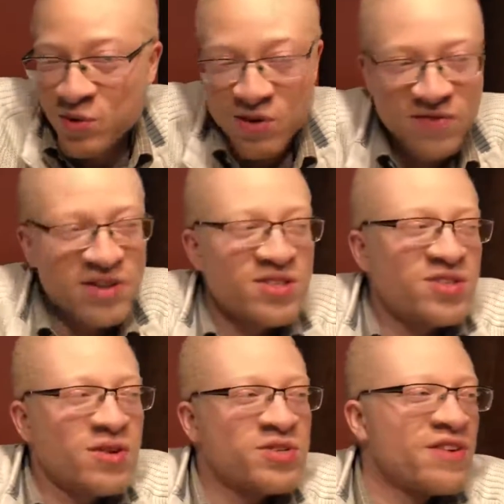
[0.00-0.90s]
Or if I
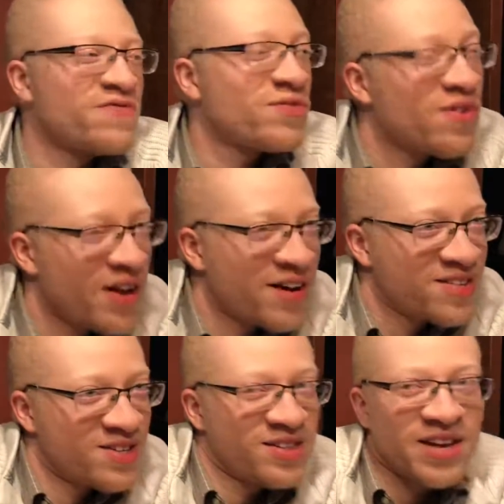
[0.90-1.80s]
discharge it at
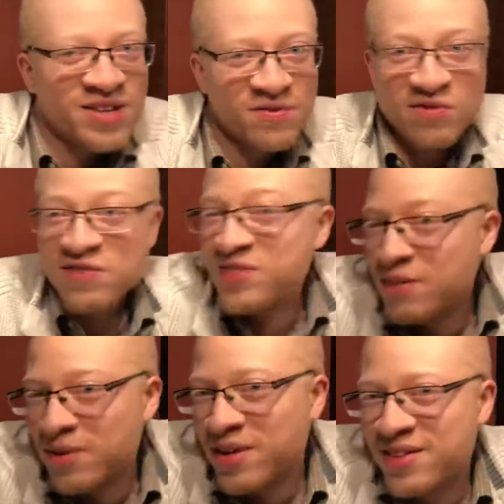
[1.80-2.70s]
4x, it should last for
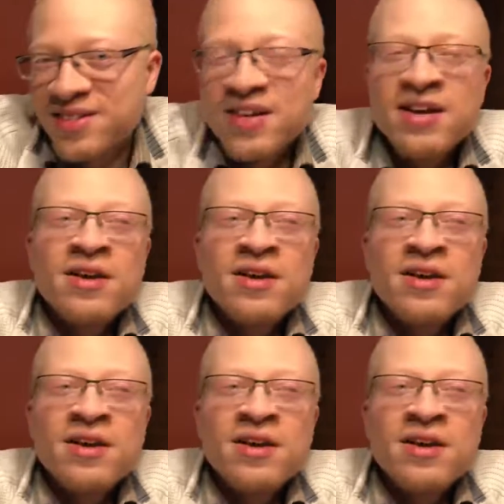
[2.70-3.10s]
15 minutes.